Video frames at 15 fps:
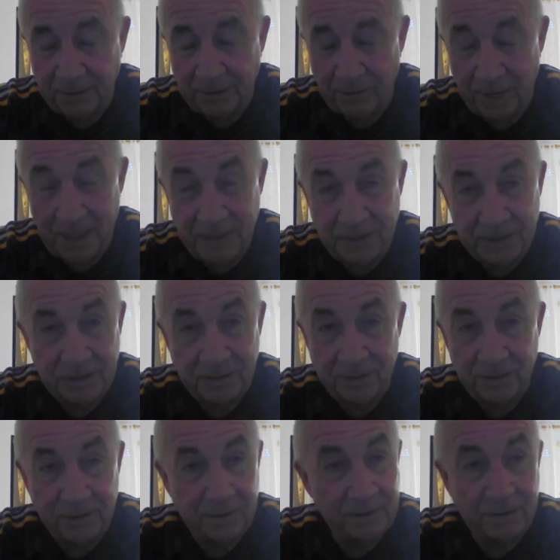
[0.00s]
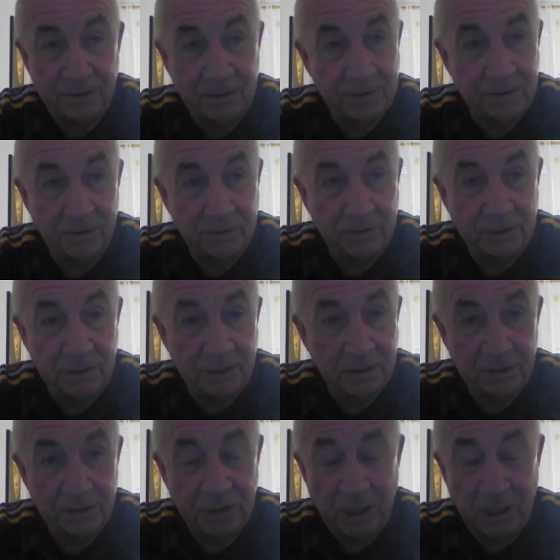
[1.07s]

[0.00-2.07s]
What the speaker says: think Rangers looked